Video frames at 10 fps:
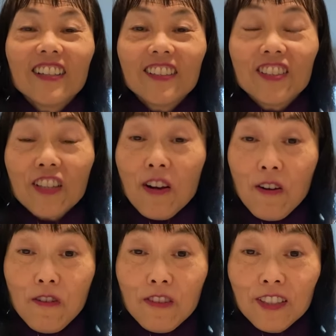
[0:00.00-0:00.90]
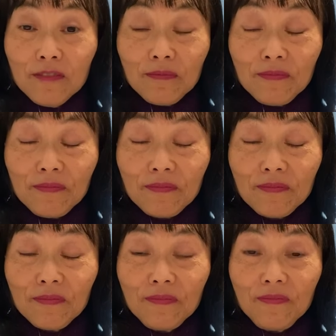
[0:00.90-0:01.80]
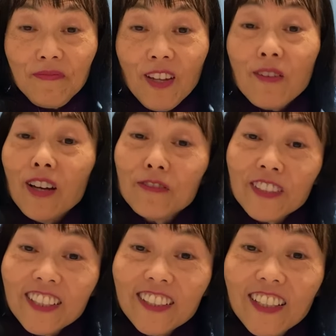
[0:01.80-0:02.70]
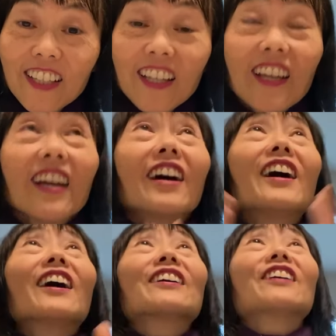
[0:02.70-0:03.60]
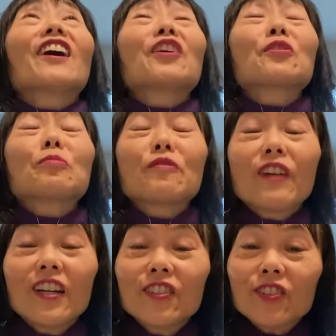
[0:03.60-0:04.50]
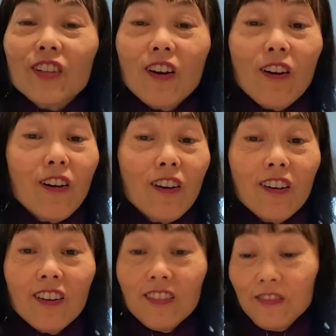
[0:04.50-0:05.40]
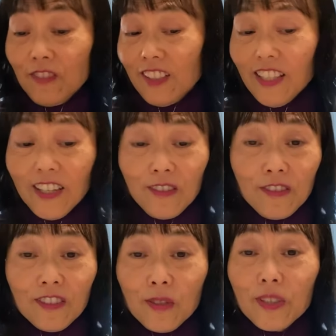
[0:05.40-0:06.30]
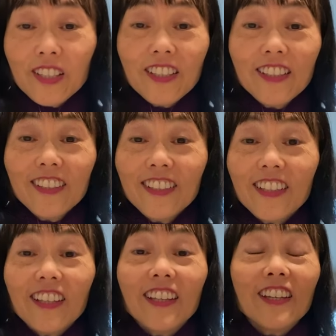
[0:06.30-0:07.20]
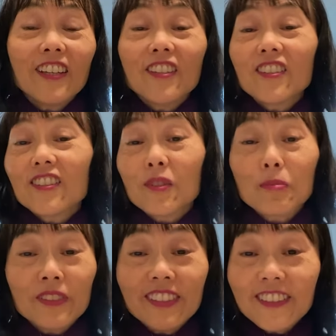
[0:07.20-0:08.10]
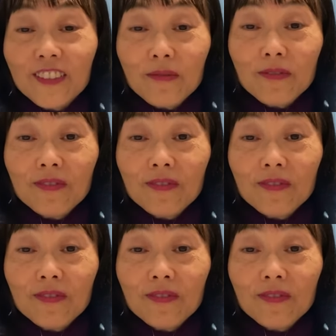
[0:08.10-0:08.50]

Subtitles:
Jehovah Rapha, and God who provides all for life that we need and to please him,